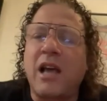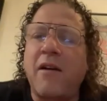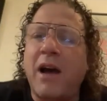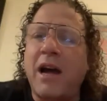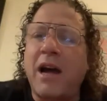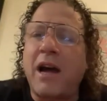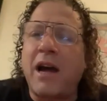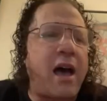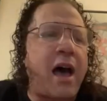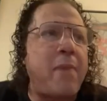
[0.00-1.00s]
love.
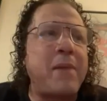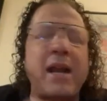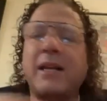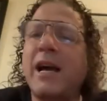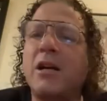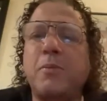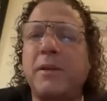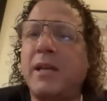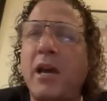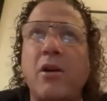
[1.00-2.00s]
I'm not a couch
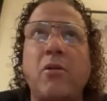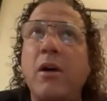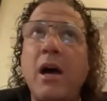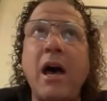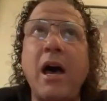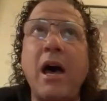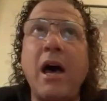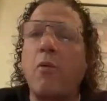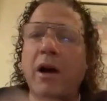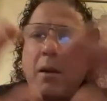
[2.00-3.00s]
potato.
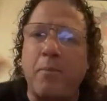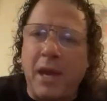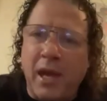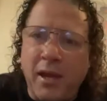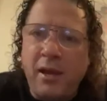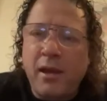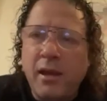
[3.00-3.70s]
I want to be